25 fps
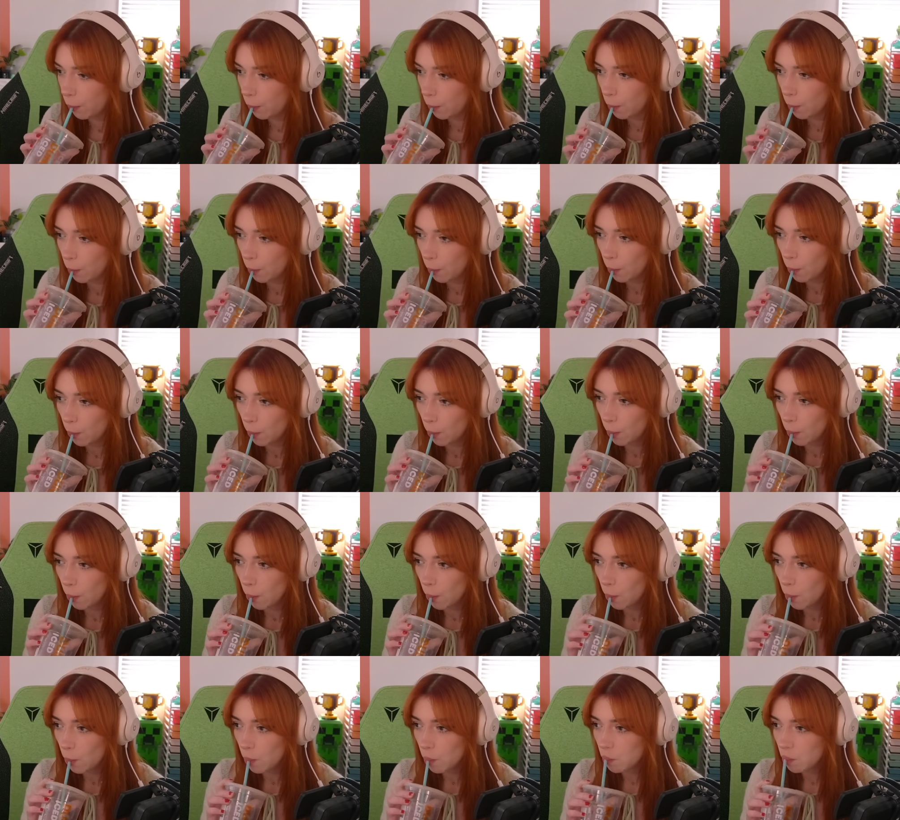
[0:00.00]

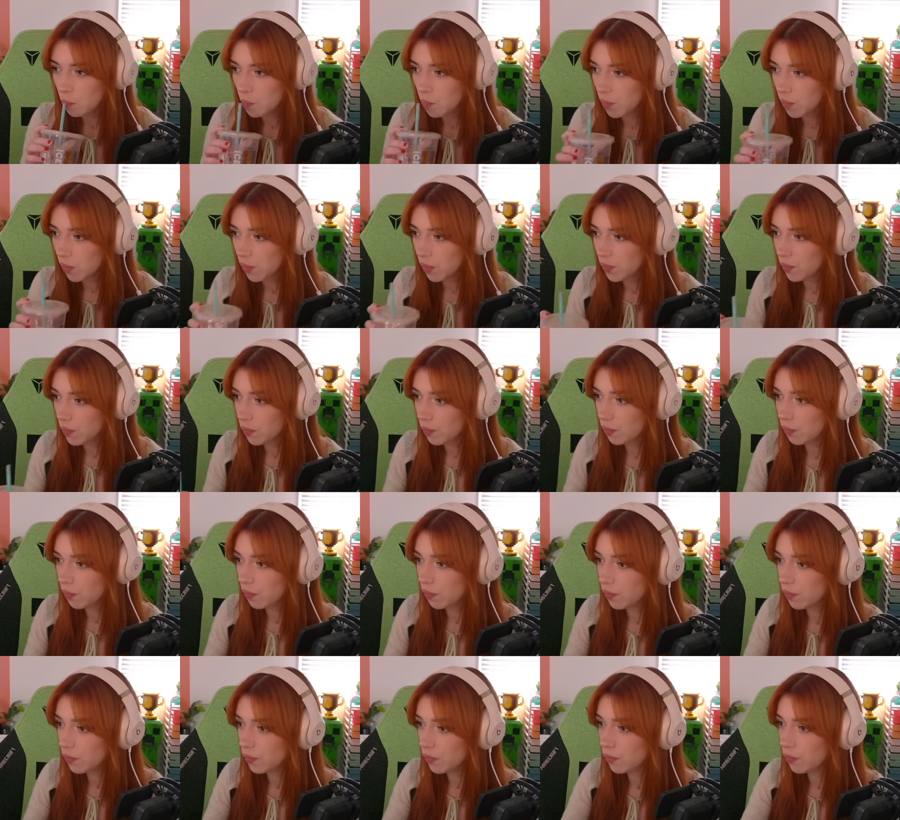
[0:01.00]

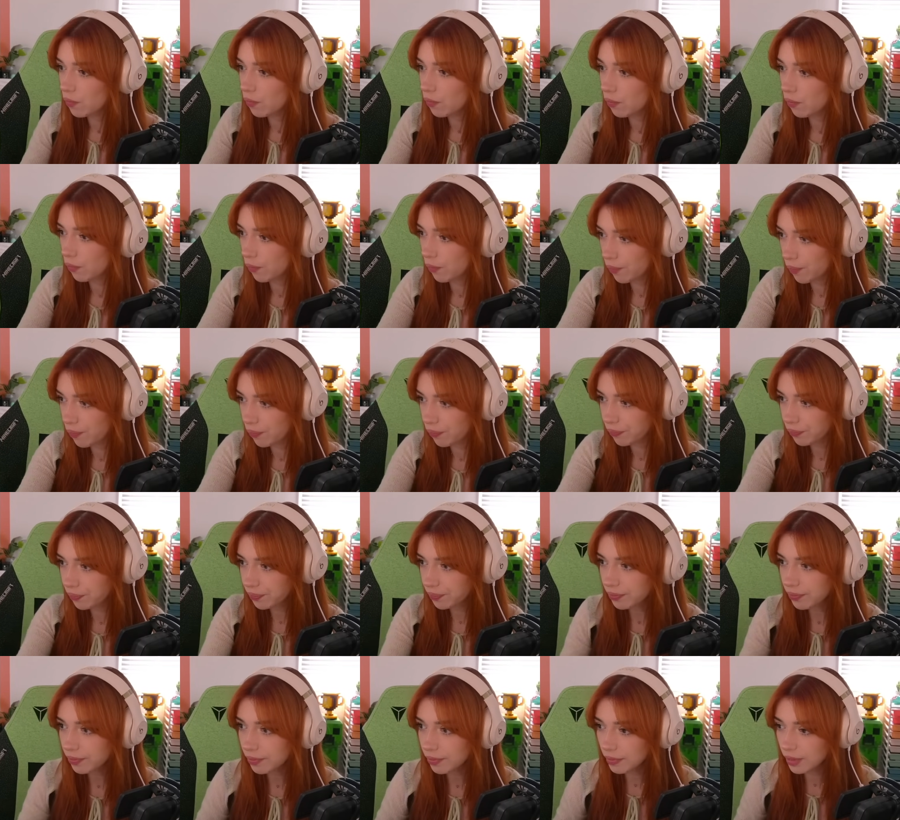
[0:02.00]

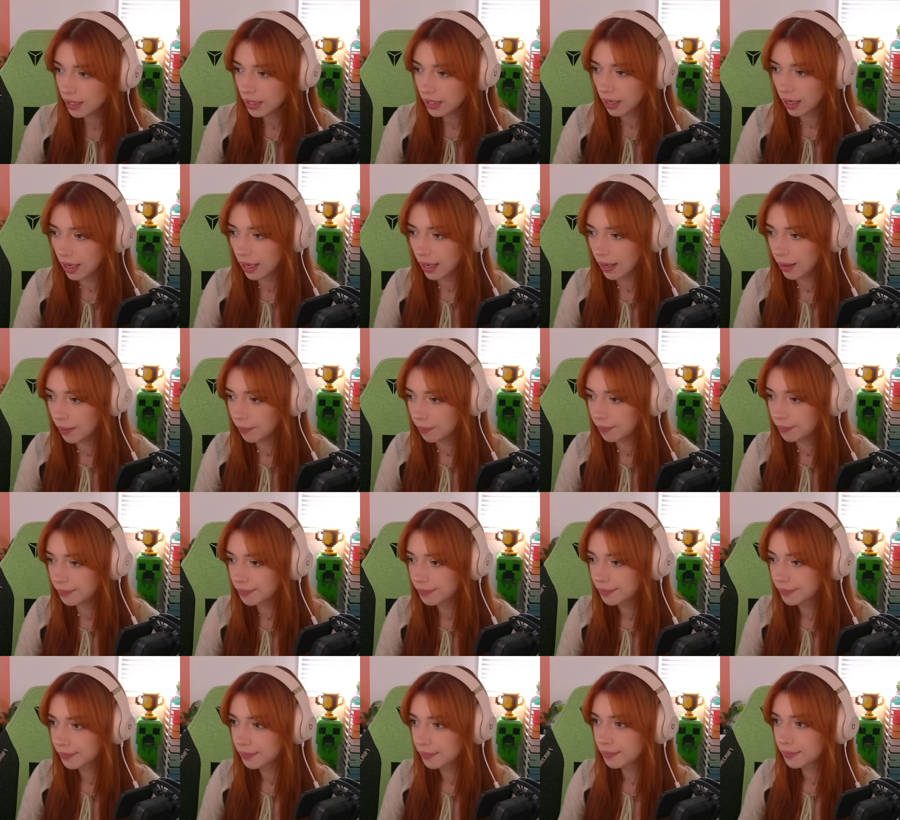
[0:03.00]

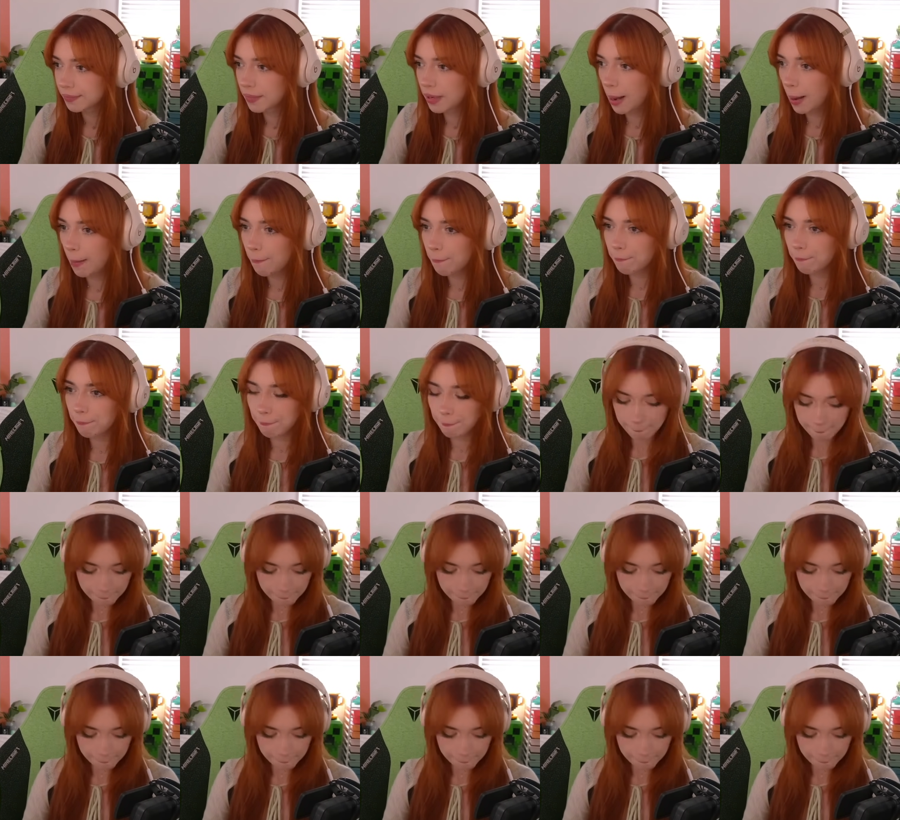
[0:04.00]
Nothing is said.